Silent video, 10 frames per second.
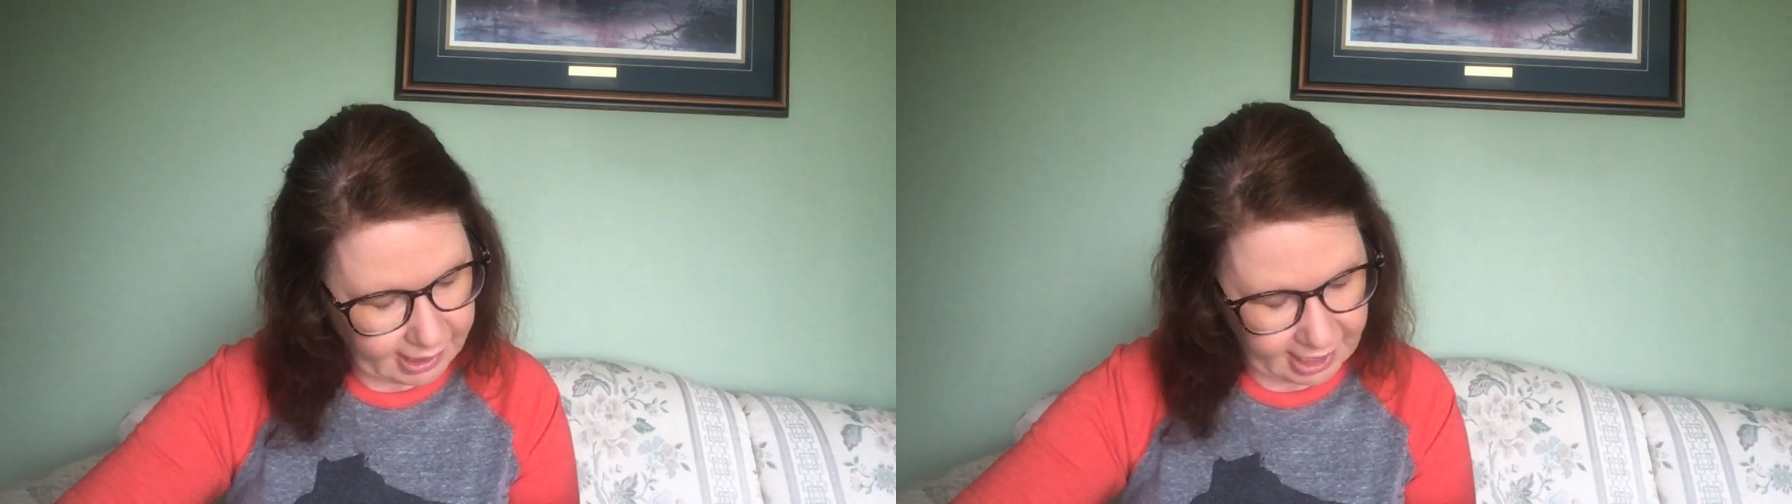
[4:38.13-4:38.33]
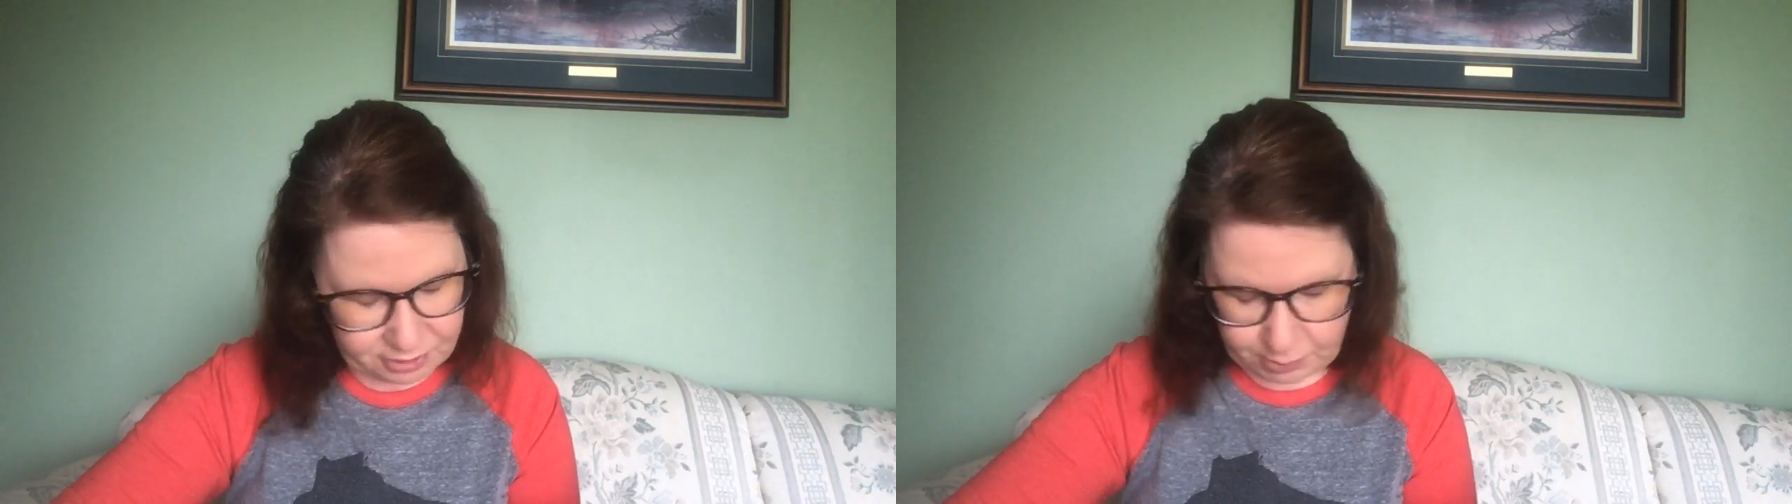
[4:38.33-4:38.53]

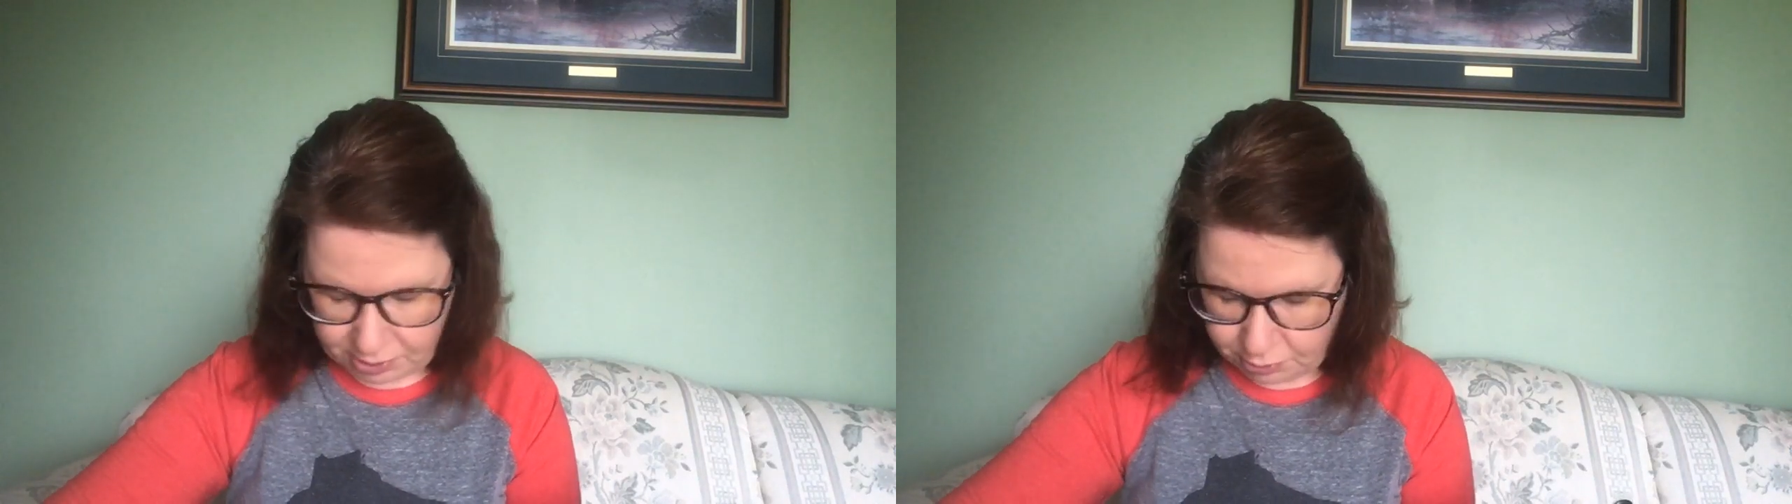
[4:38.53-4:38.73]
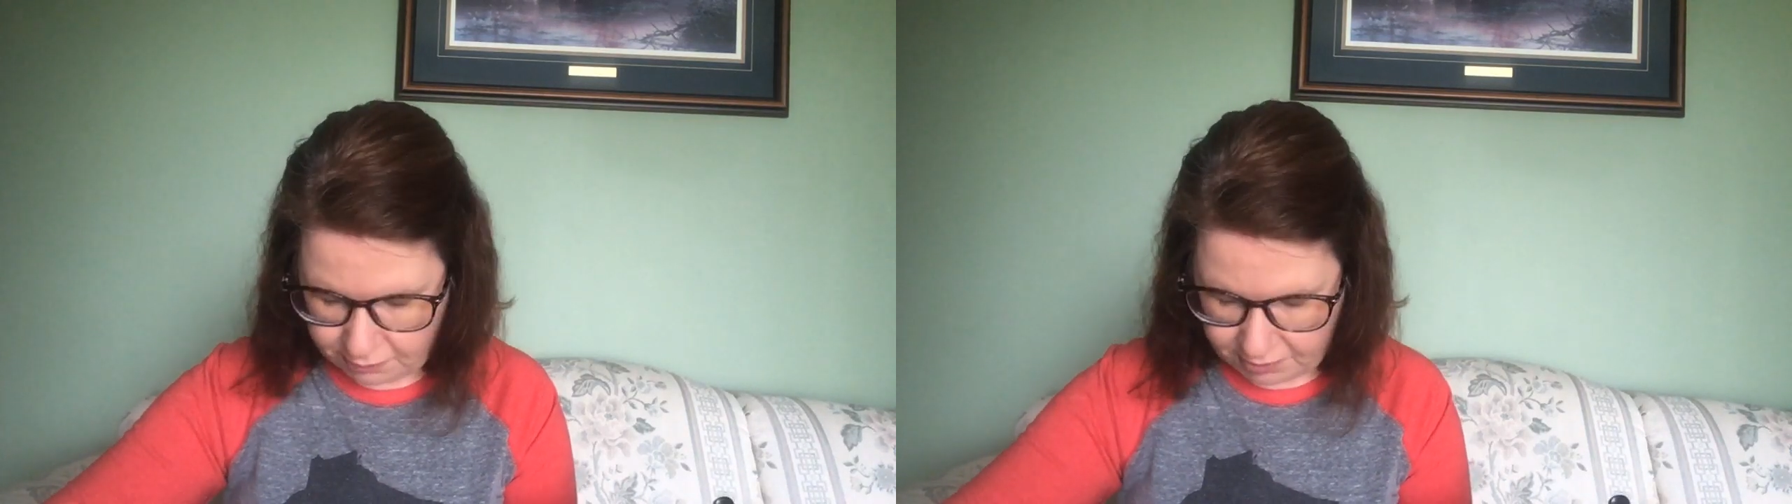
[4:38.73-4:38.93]
as we
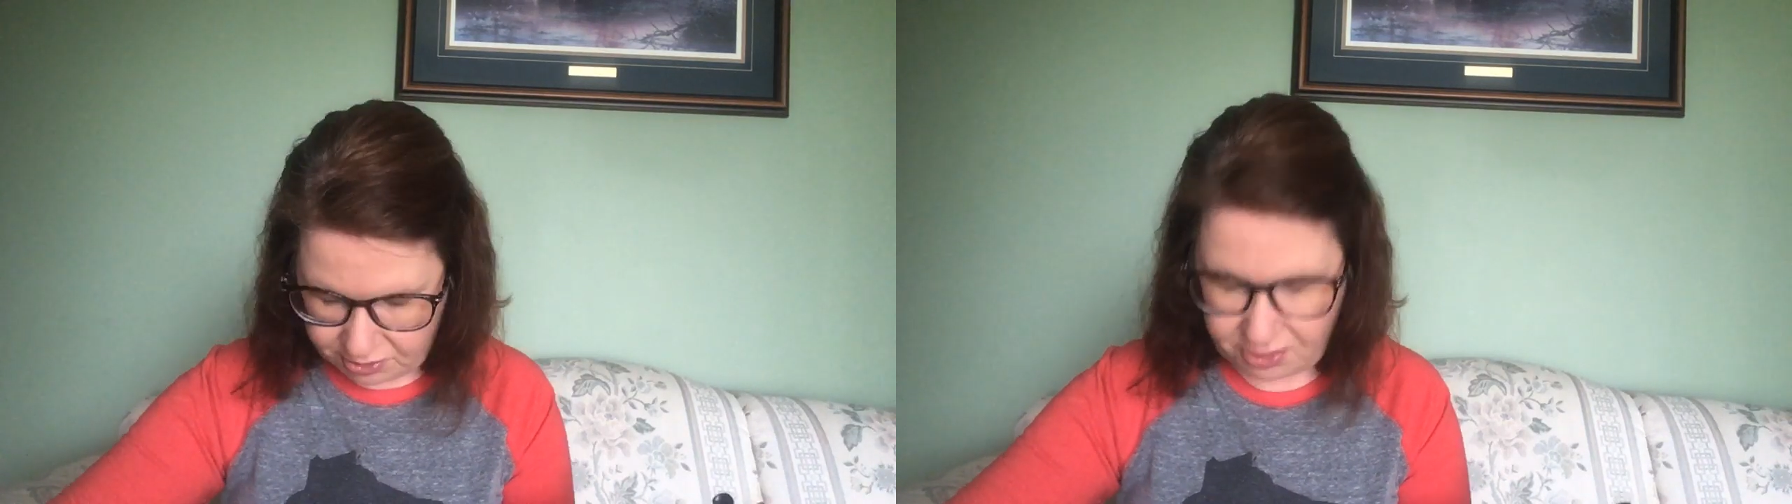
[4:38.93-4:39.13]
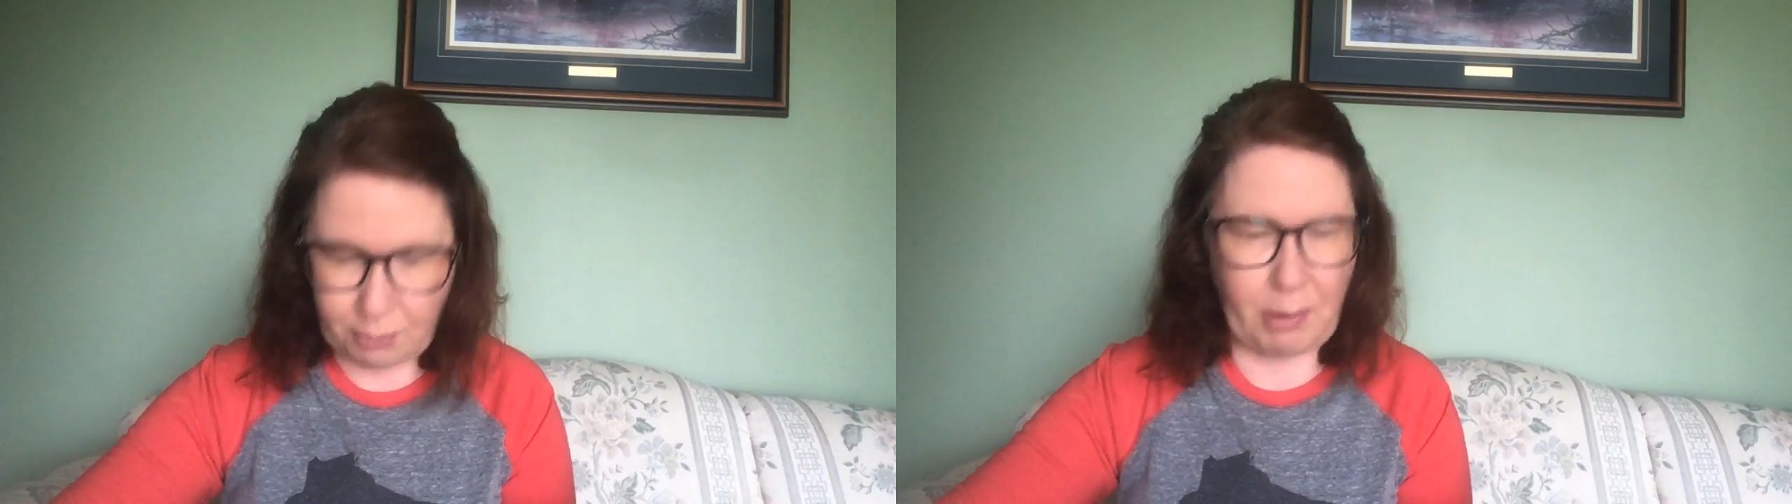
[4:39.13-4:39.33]
do the
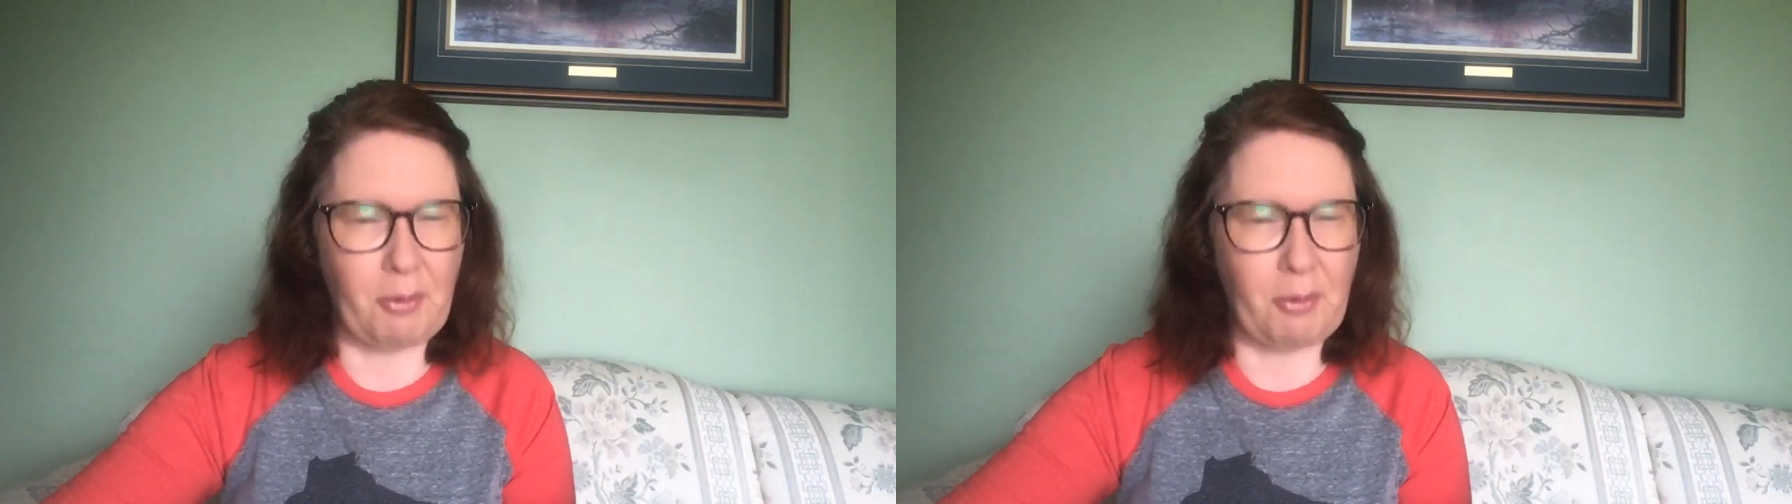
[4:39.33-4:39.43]
verses. So we